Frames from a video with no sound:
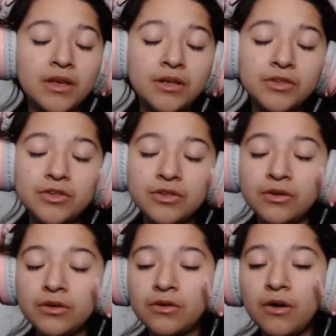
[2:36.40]
In a
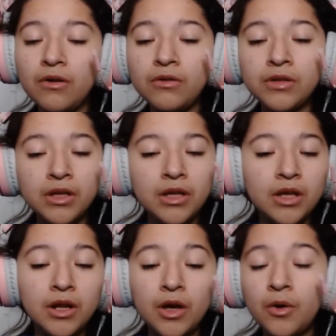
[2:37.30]
circle,
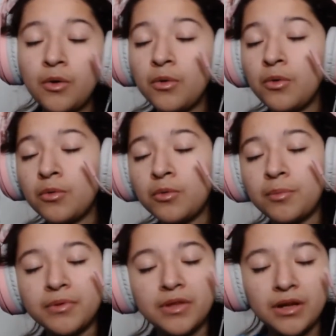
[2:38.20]
in a hoop
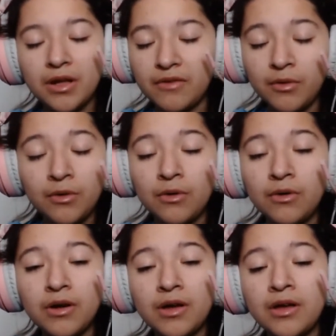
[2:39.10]
that
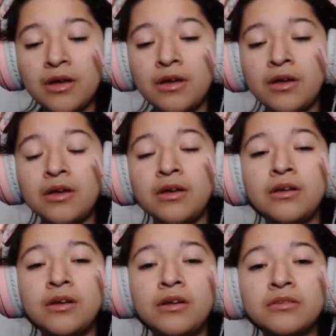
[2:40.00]
never
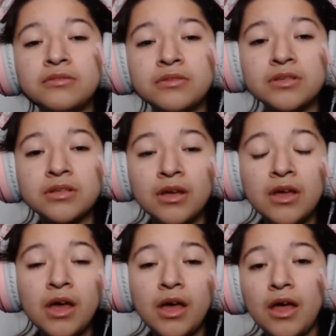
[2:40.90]
ends.
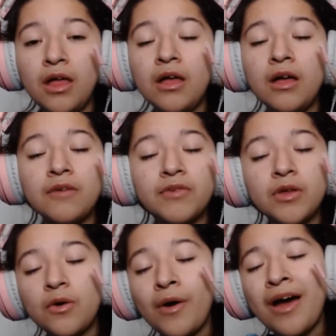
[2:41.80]
Have
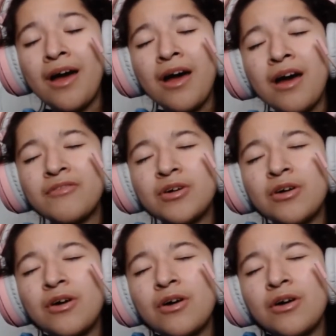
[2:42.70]
you
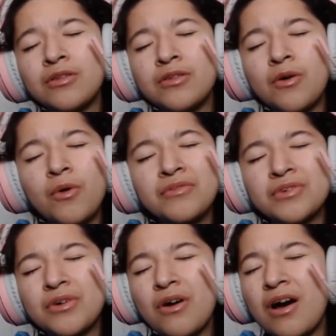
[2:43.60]
ever heard the
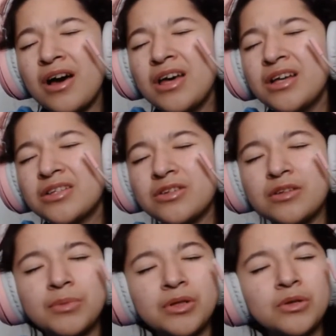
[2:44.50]
wolf cry
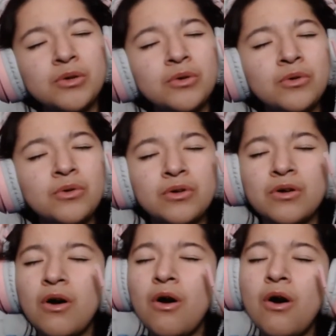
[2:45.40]
to the blue
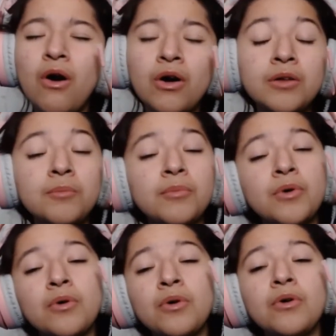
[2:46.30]
cold
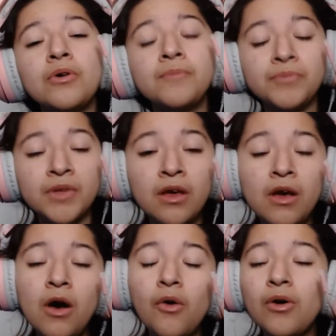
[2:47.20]
moon?
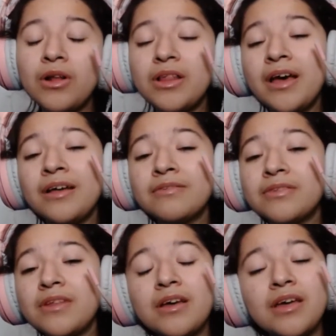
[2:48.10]
Or let
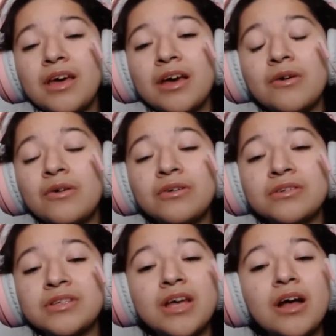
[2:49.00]
the
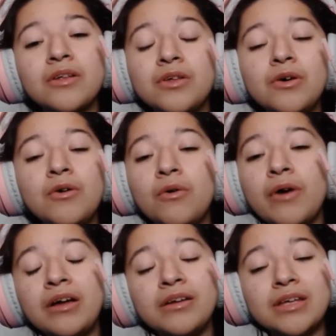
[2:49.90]
eagle tell you
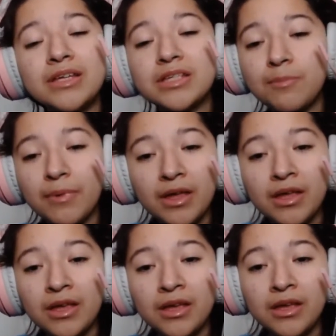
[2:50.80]
where he's
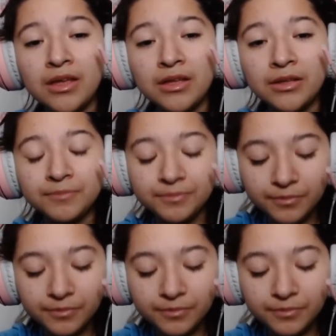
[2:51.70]
been?